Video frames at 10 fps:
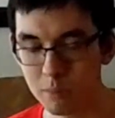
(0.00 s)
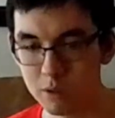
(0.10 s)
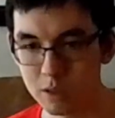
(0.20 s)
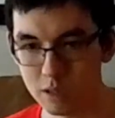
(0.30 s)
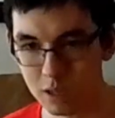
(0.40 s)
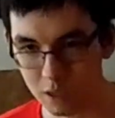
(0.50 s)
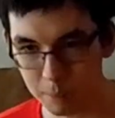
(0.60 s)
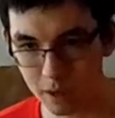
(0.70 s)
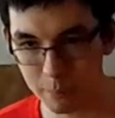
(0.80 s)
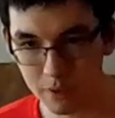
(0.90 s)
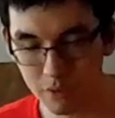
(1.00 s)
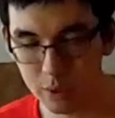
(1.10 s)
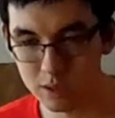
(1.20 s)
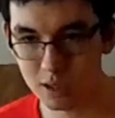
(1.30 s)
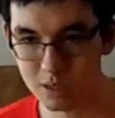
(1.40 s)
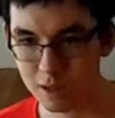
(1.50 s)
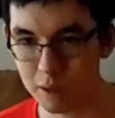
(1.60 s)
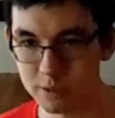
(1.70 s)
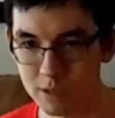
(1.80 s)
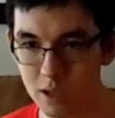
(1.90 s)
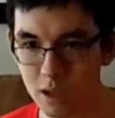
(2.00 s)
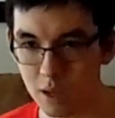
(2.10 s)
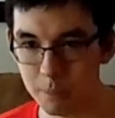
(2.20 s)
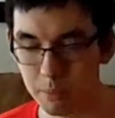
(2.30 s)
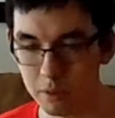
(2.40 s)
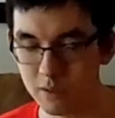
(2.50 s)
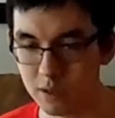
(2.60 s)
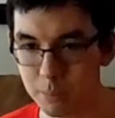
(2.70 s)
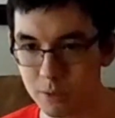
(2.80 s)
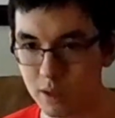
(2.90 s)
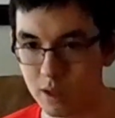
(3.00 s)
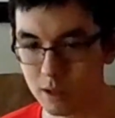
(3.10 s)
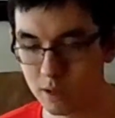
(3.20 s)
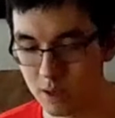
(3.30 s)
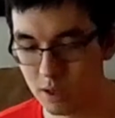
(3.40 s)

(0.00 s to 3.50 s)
which can be a bit of coincidence sometimes, and even deeper than that.